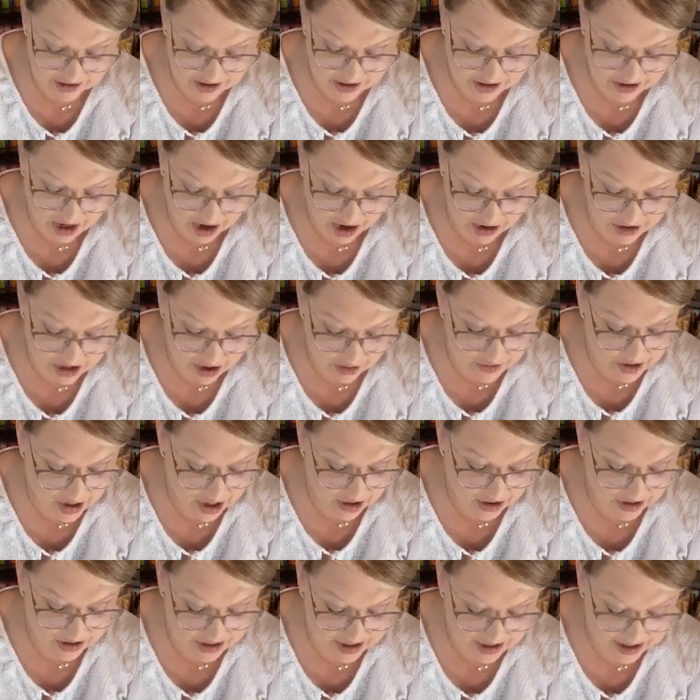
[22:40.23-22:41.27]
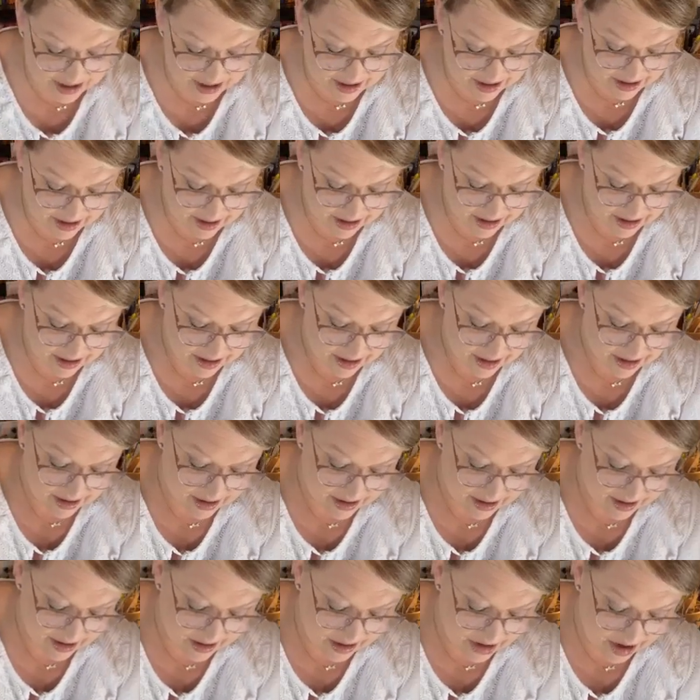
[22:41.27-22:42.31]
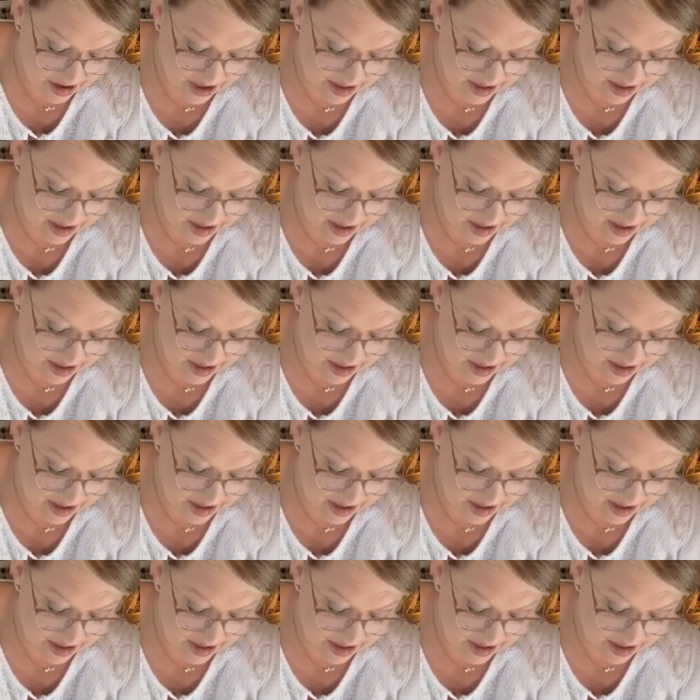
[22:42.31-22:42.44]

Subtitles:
Do y'all know Nerds? The